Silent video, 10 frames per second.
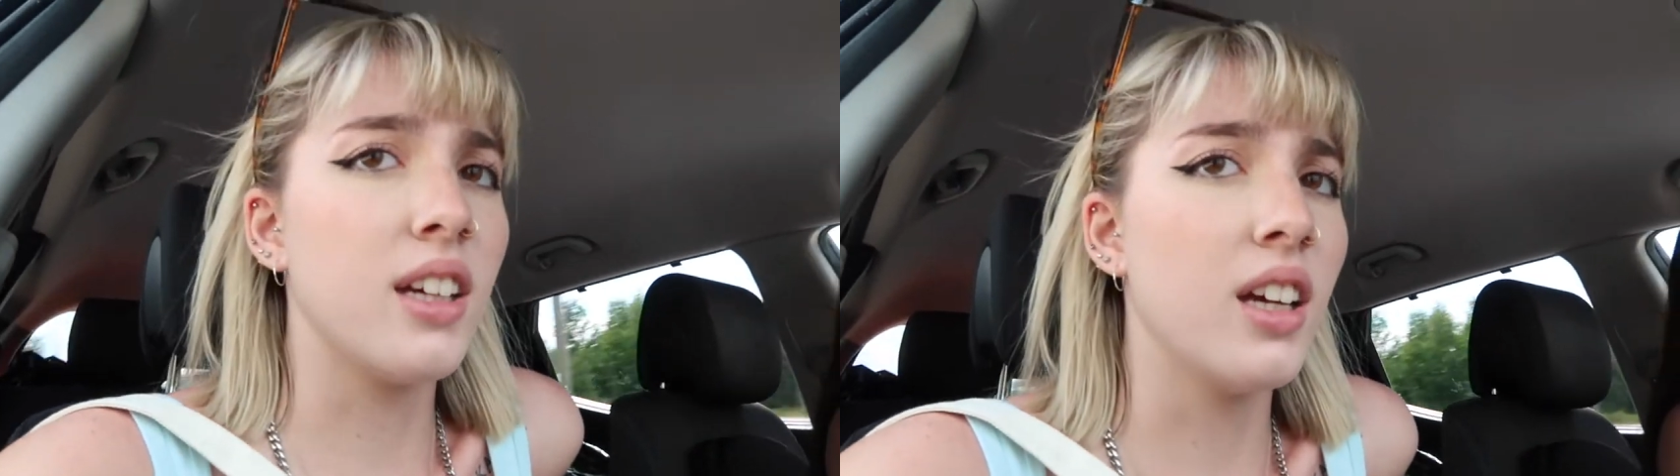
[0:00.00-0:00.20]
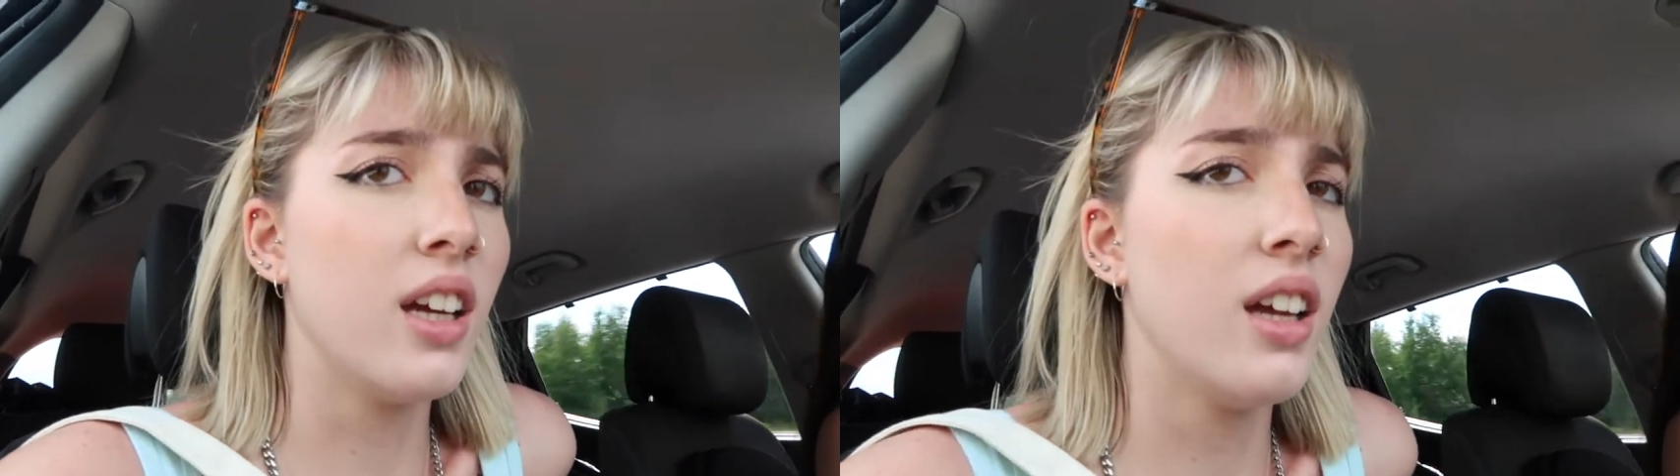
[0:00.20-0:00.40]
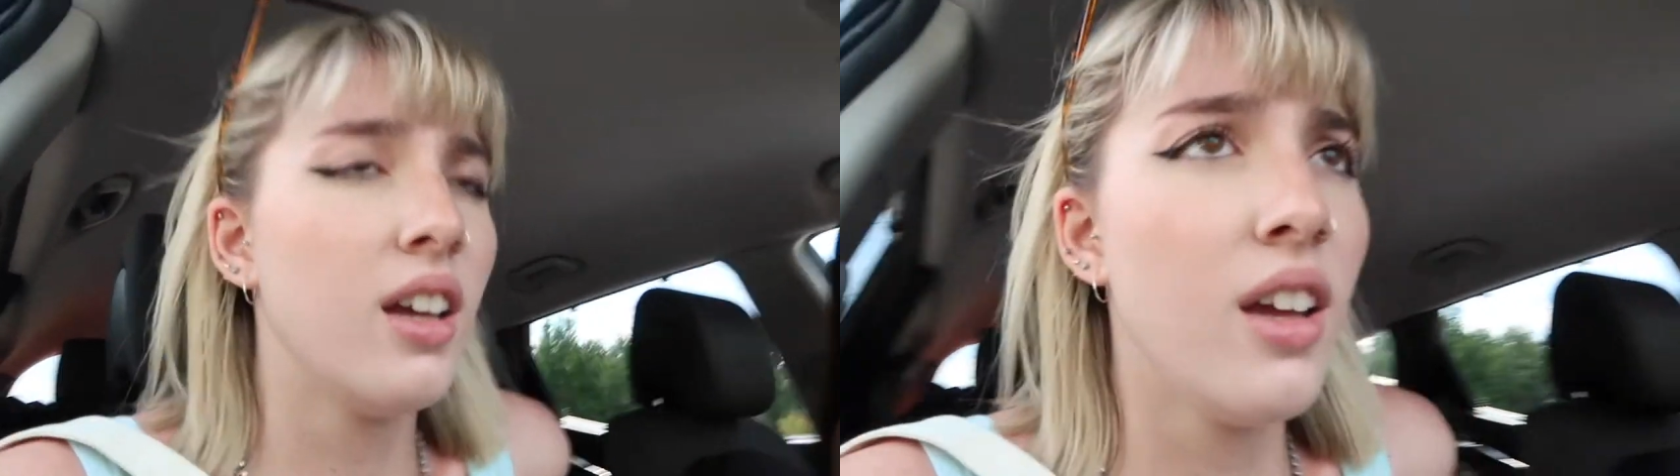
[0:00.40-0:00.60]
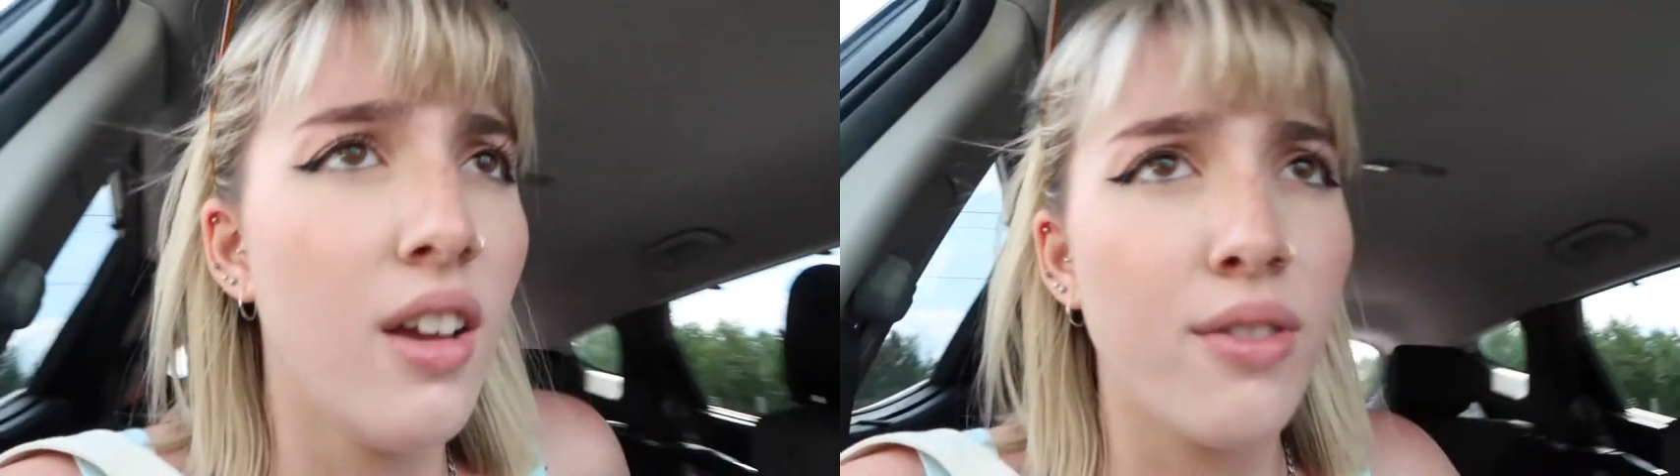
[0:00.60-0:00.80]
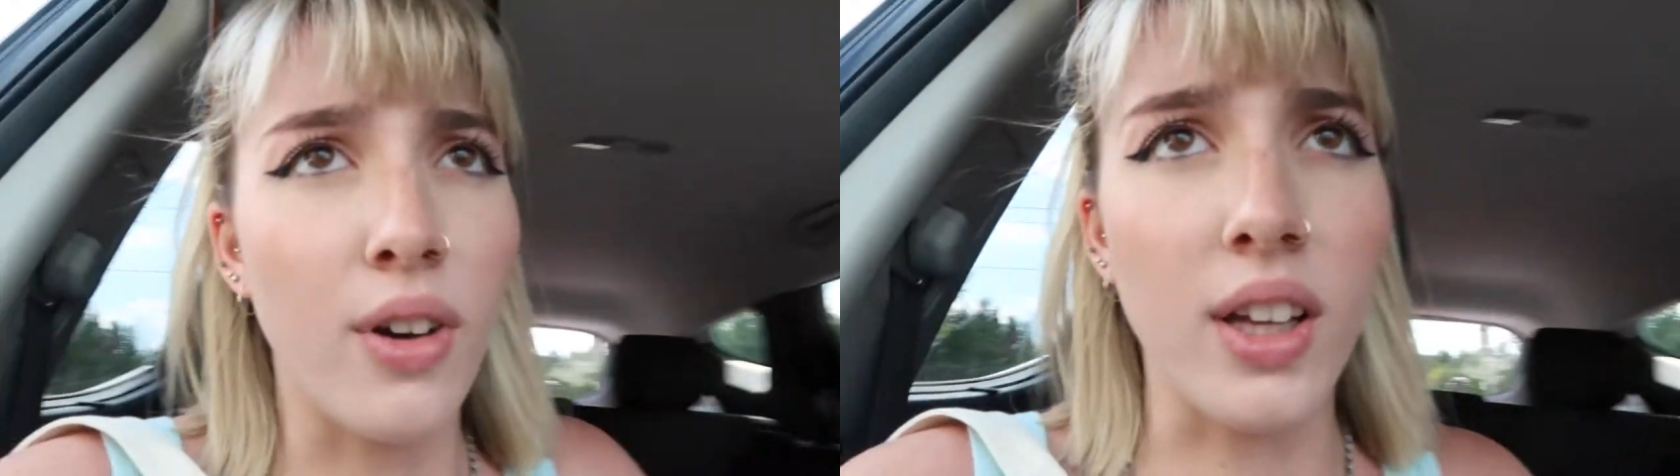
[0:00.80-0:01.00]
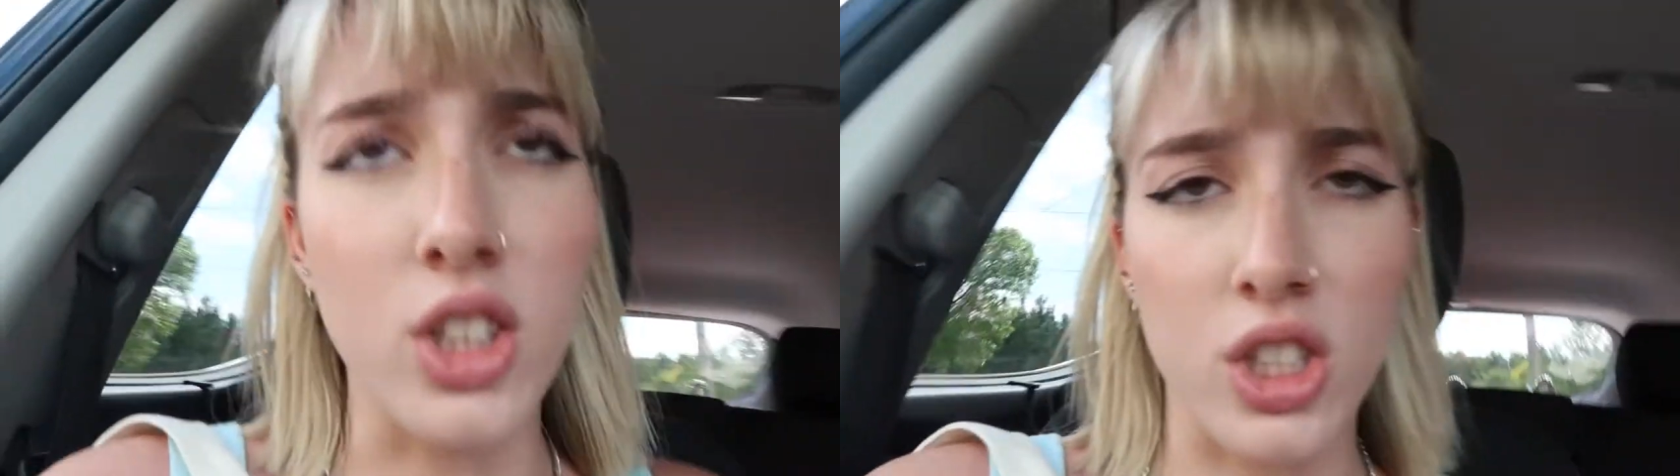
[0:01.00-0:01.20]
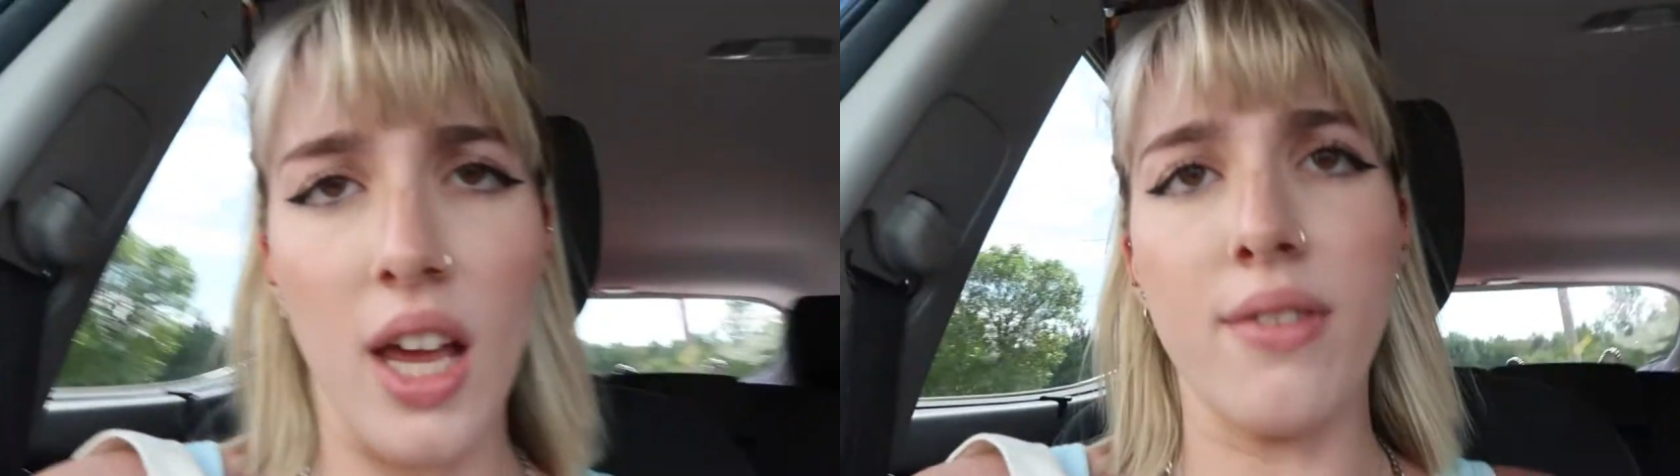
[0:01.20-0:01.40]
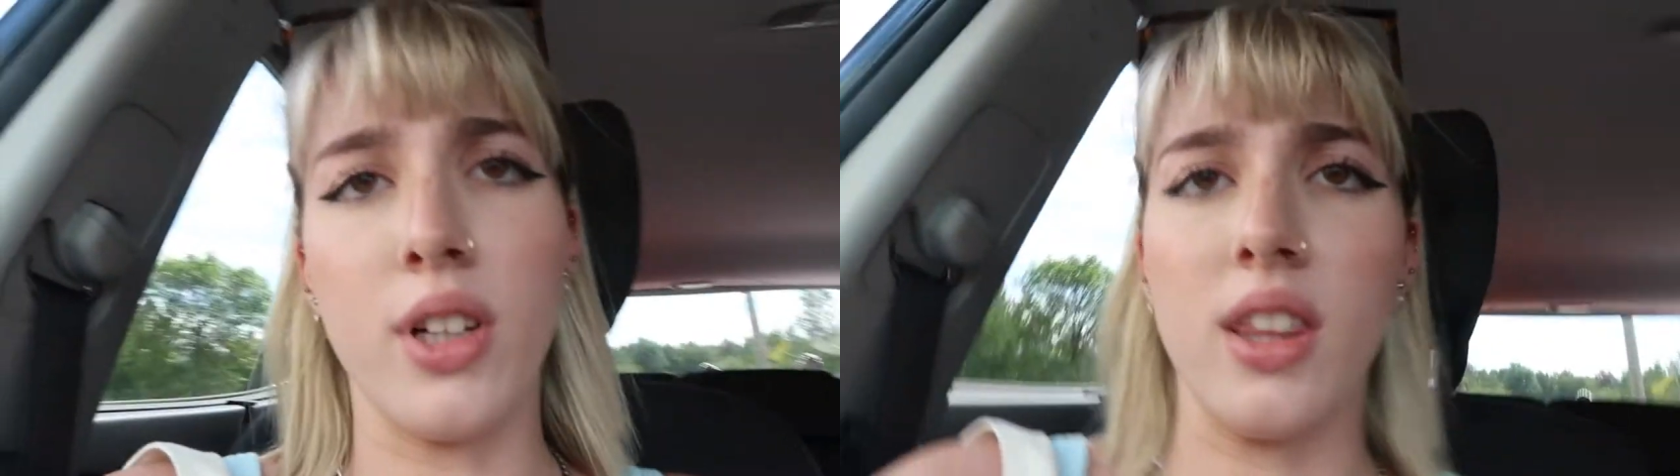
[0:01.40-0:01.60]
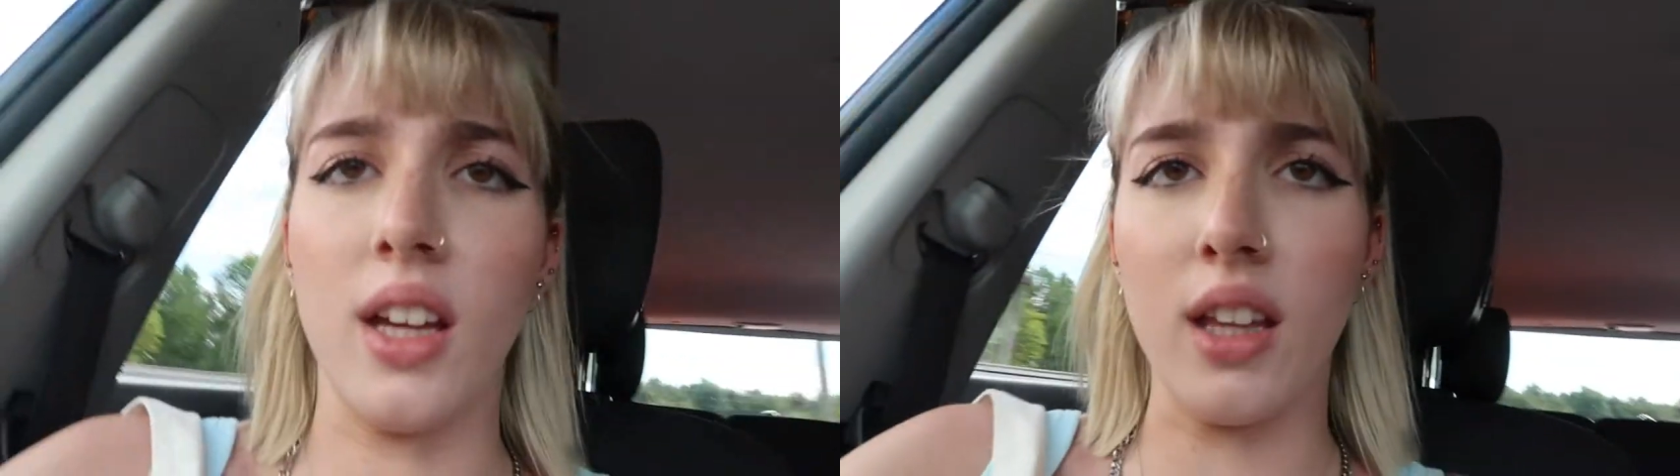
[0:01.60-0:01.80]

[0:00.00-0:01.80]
the fucking just everything.